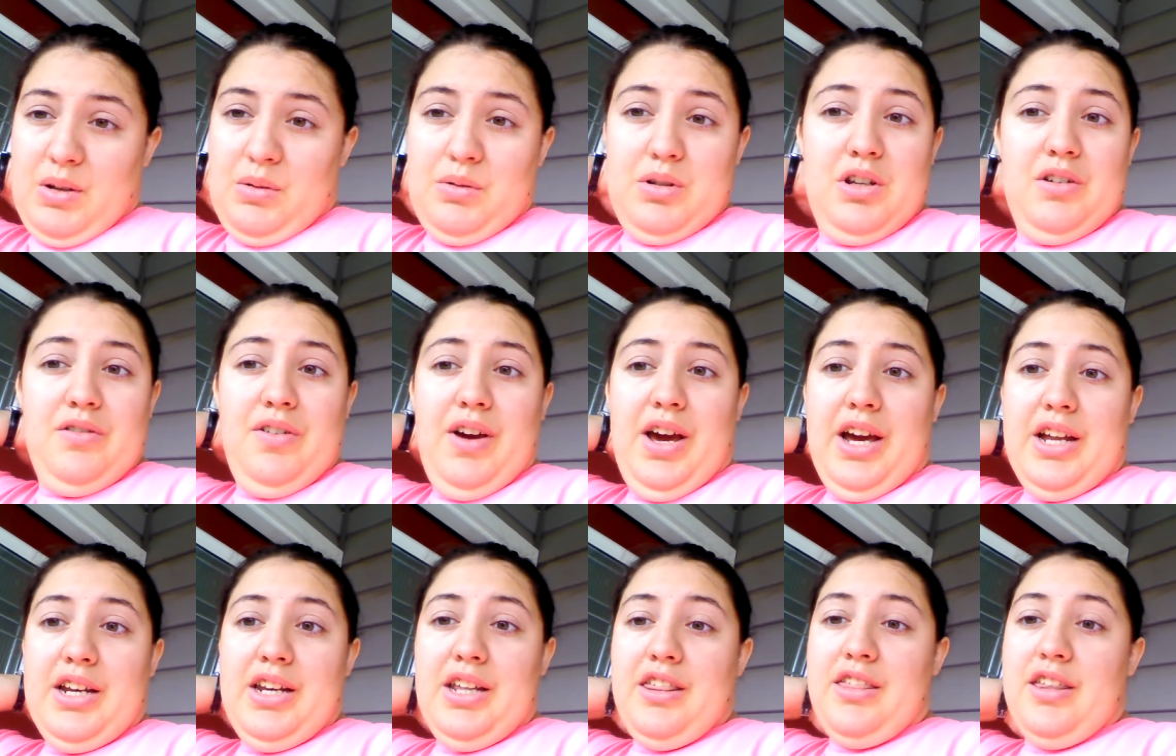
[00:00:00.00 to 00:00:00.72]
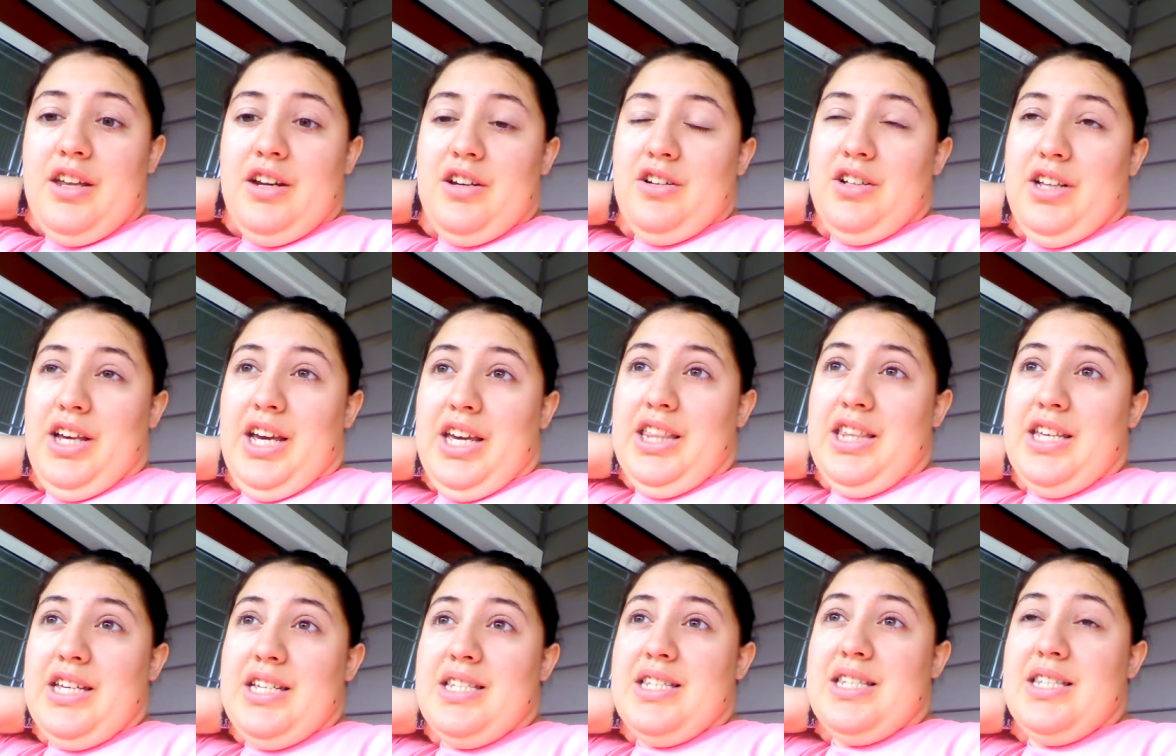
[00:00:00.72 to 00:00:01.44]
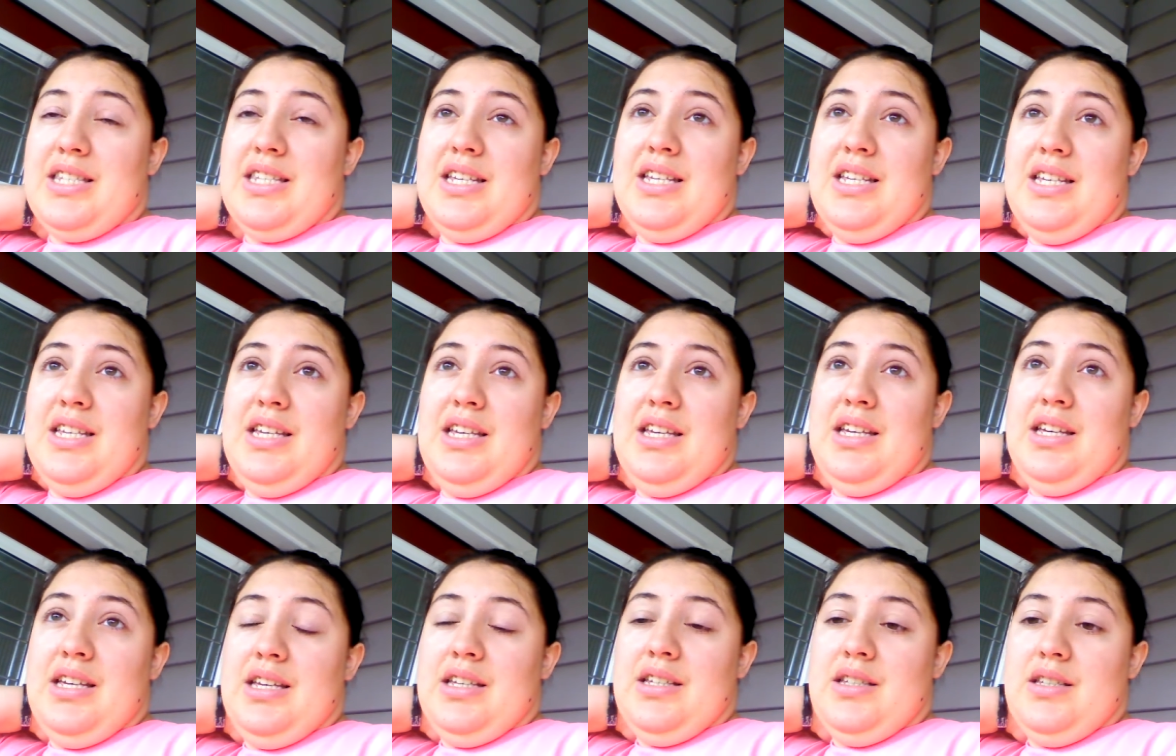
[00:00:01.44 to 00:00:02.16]
when you've had thunder like this.
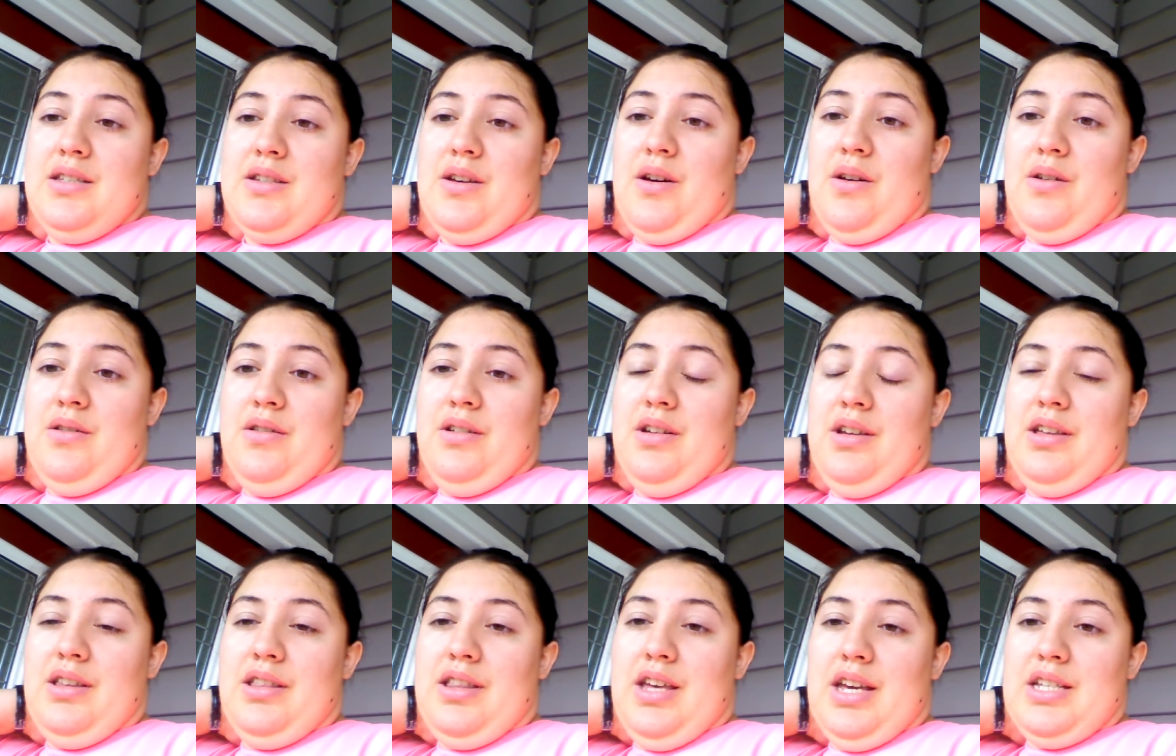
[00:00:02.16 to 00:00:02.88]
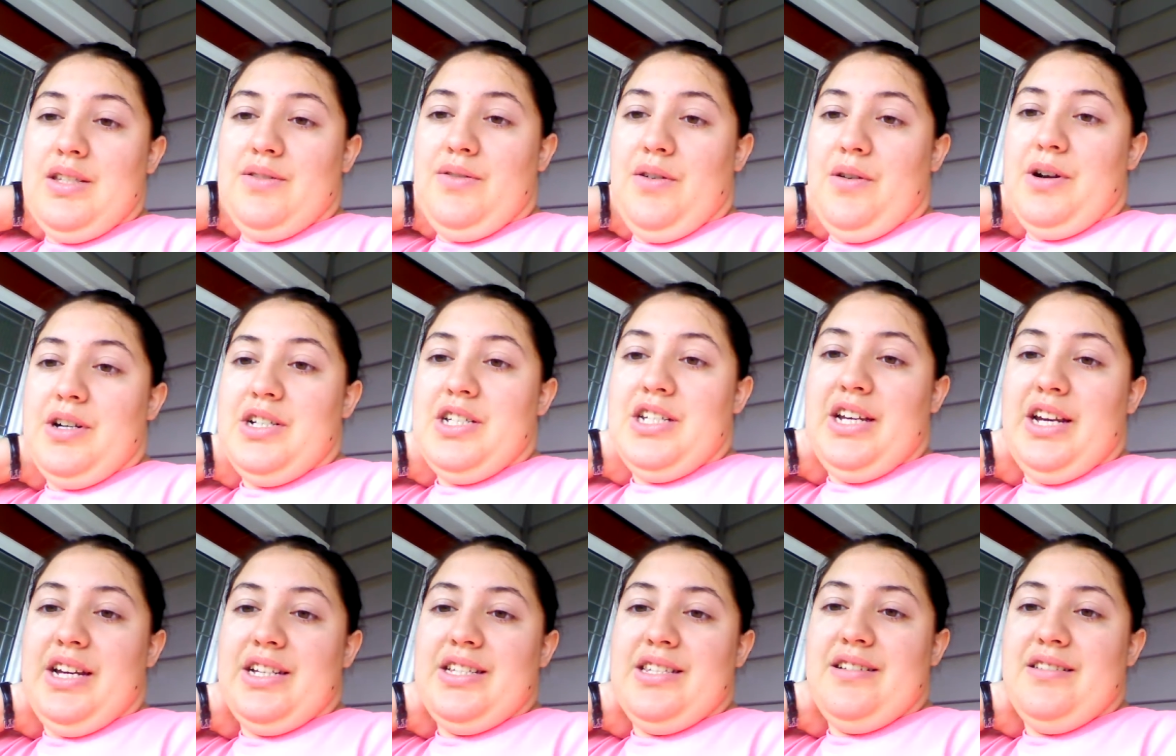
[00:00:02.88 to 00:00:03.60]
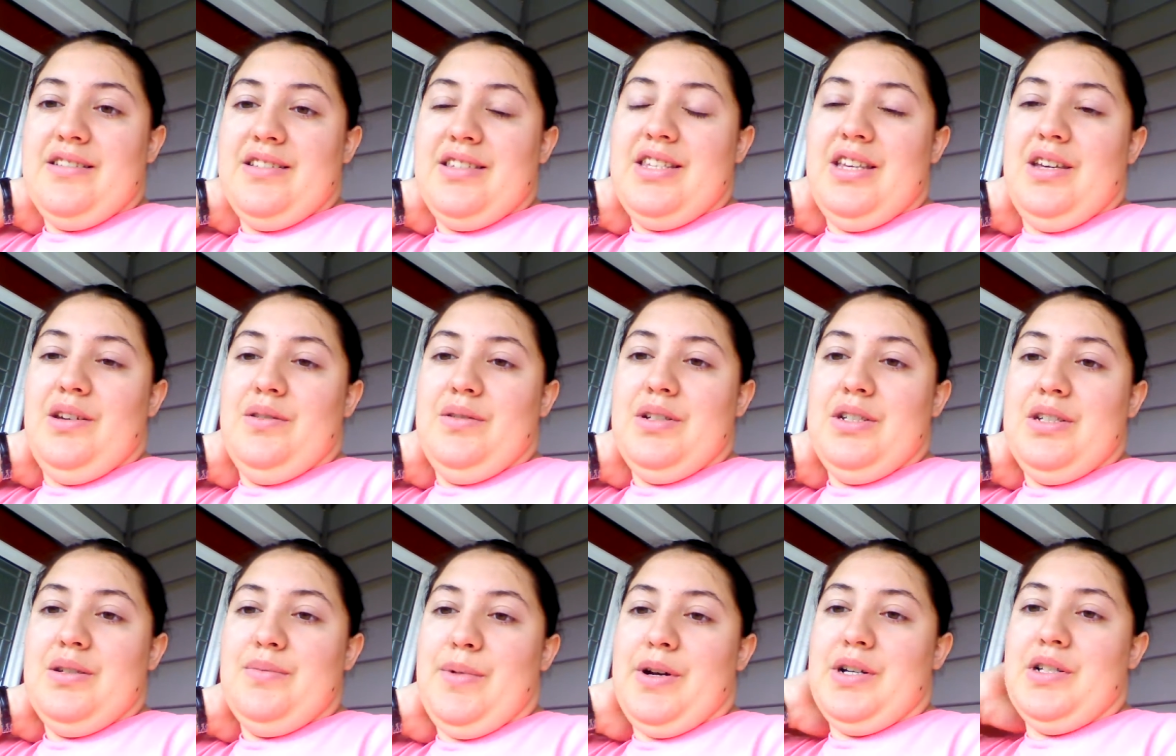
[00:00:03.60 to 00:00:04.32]
So, thanks for watching, guys, and I'll see you
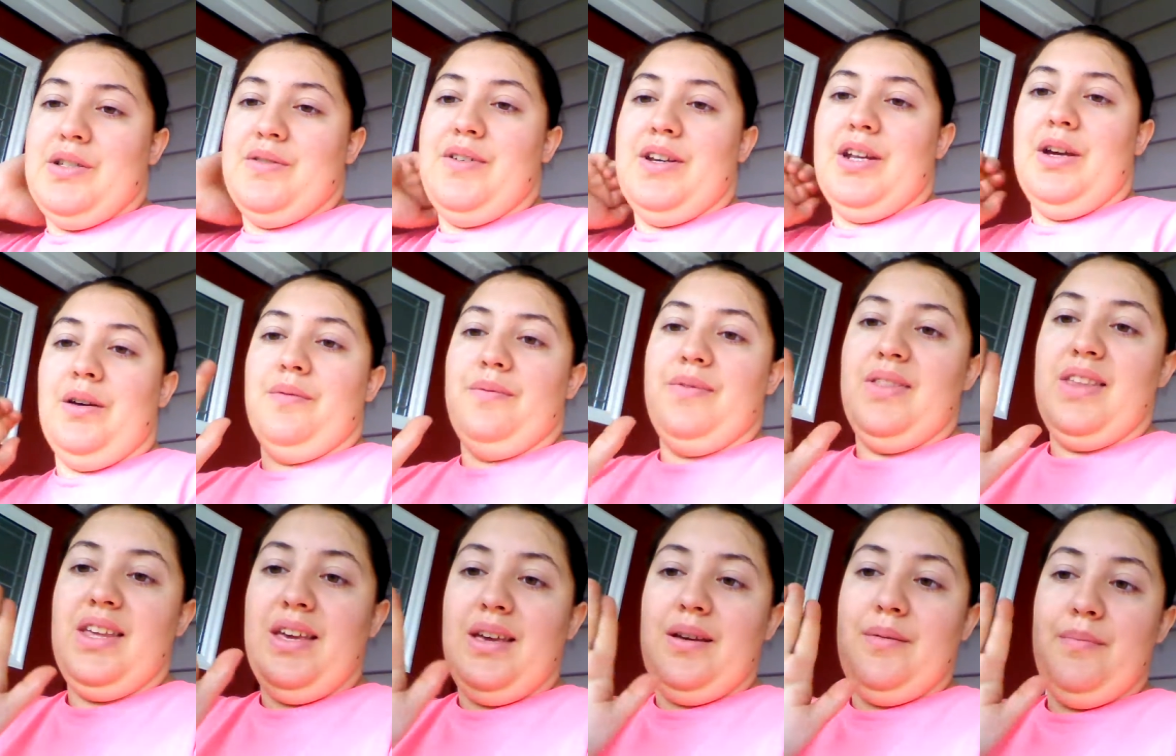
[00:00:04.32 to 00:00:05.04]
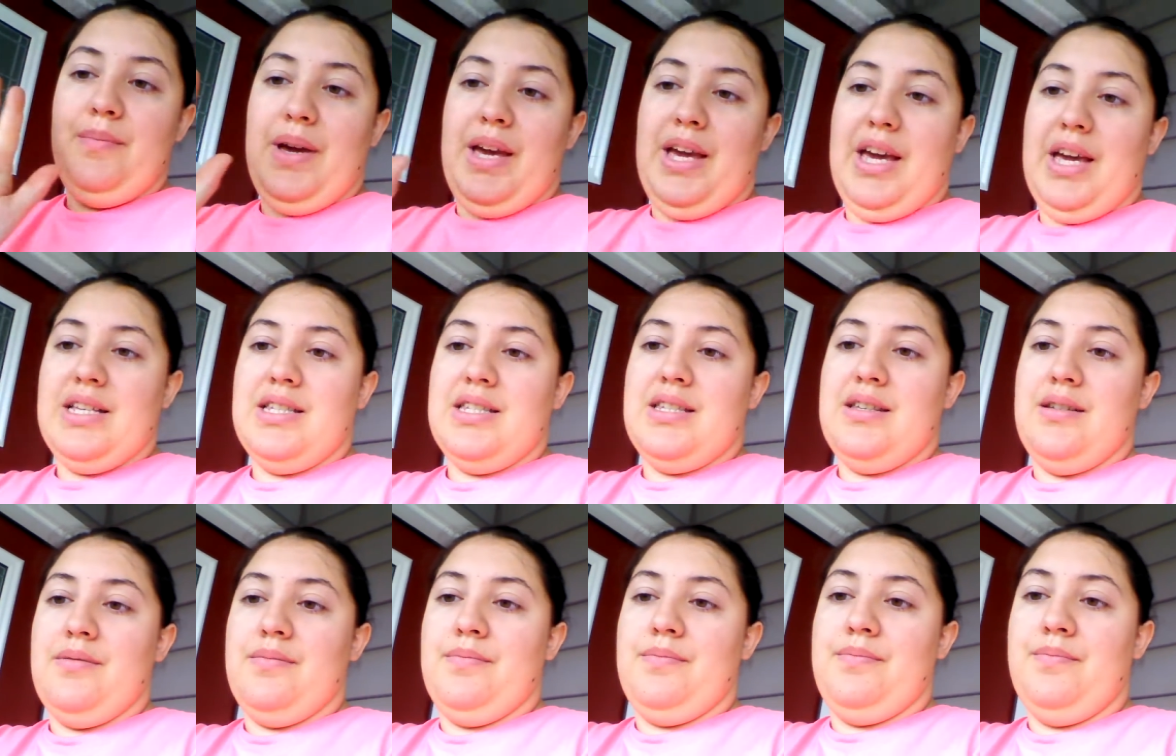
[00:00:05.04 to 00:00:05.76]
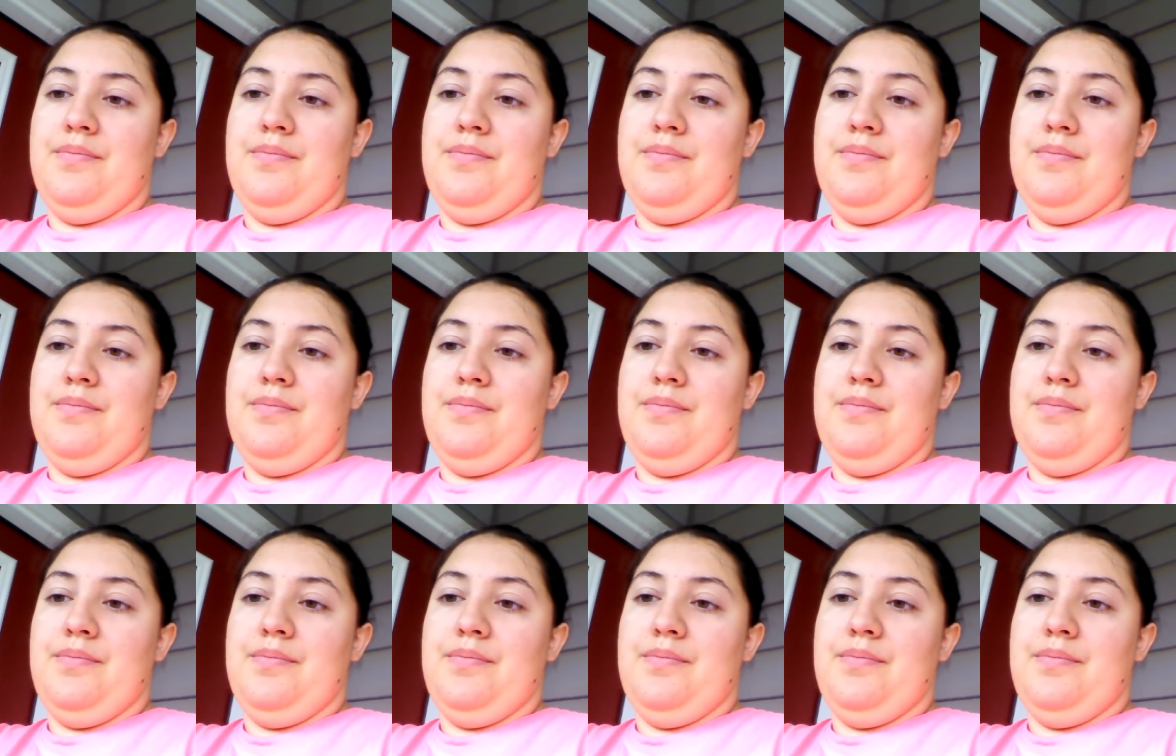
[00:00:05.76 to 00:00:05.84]
in tomorrow's video. Bye, guys.